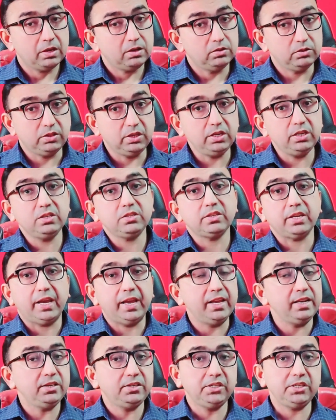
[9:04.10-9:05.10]
These
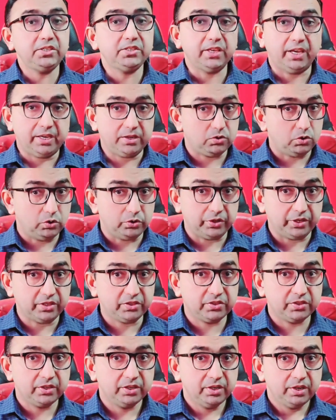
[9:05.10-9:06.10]

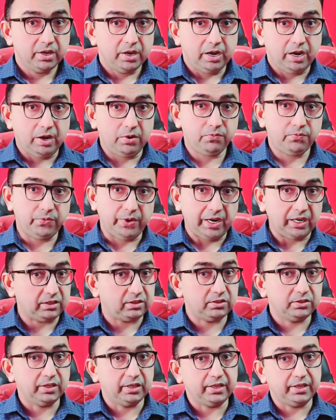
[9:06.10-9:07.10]
antipsychotics
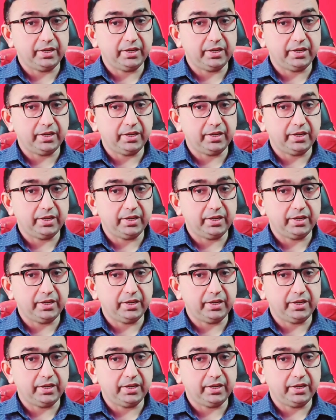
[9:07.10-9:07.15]
affect the